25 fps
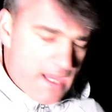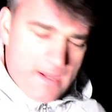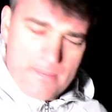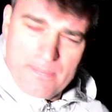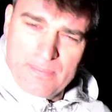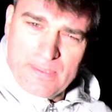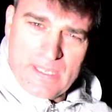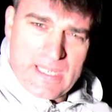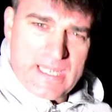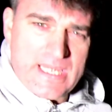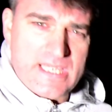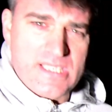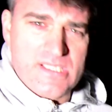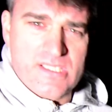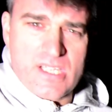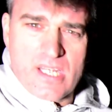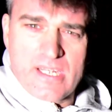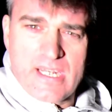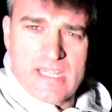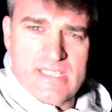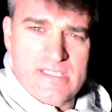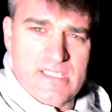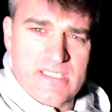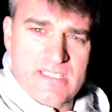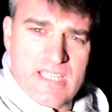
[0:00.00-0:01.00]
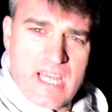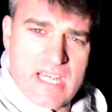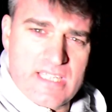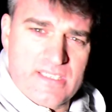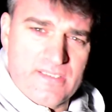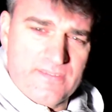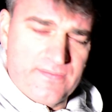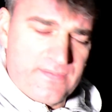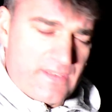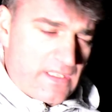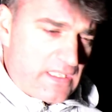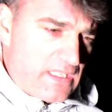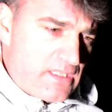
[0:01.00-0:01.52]
Please don't hesitate to
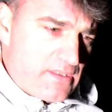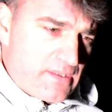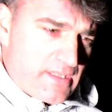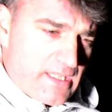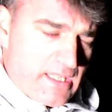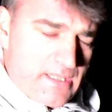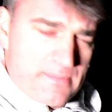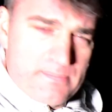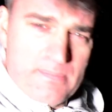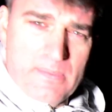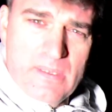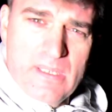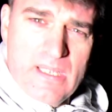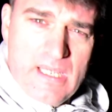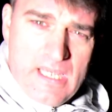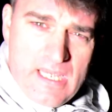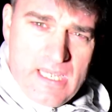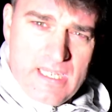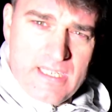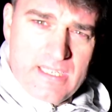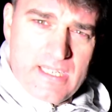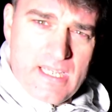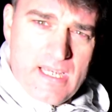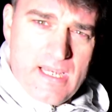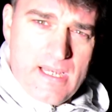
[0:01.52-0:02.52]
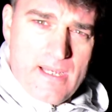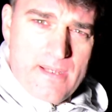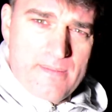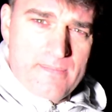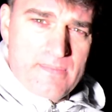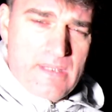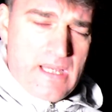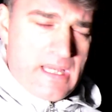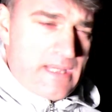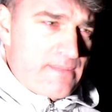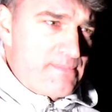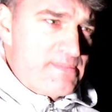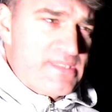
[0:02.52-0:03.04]
follow
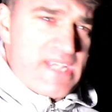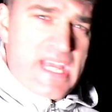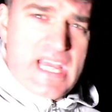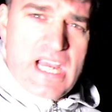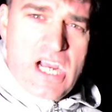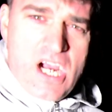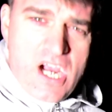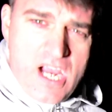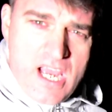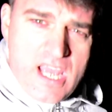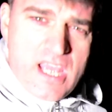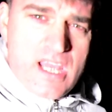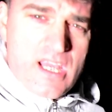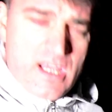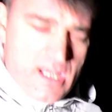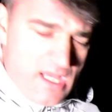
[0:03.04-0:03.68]
and say hi.